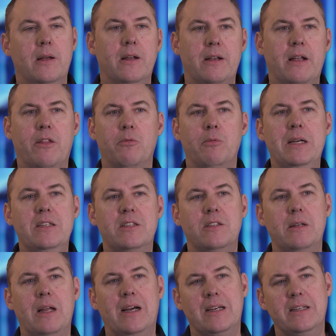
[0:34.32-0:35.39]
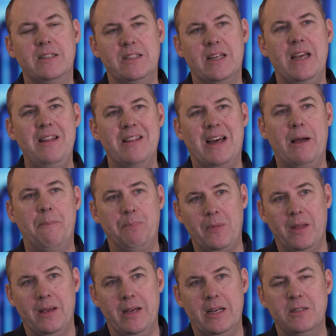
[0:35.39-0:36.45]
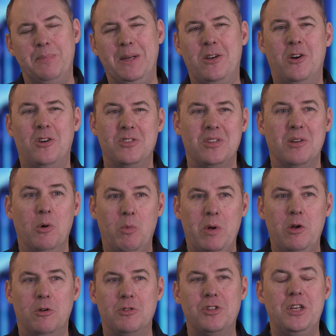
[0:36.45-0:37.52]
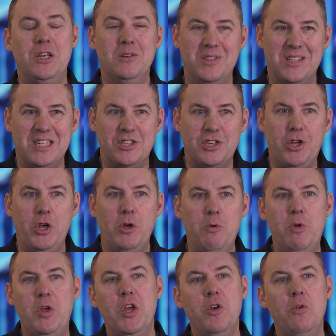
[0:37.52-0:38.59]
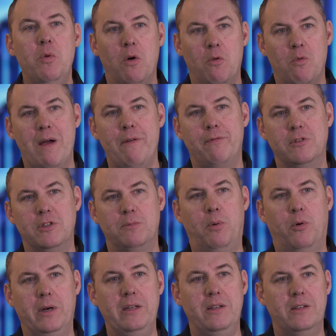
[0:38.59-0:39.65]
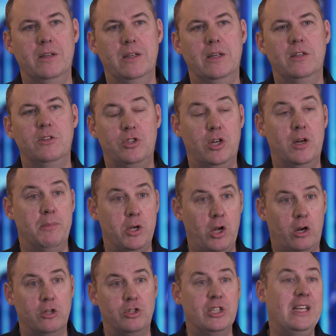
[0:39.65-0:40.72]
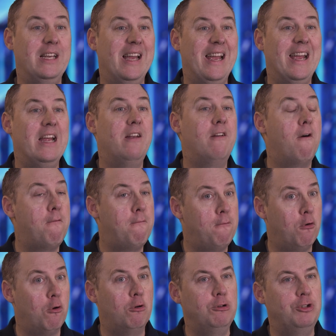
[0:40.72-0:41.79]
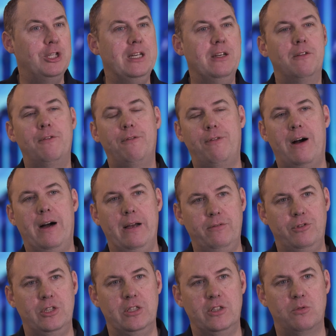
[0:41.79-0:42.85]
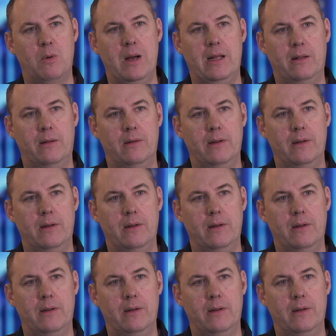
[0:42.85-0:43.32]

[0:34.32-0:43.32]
Now the reason I say that is because we also use this UU reference point terminology in 4G and 5G as well.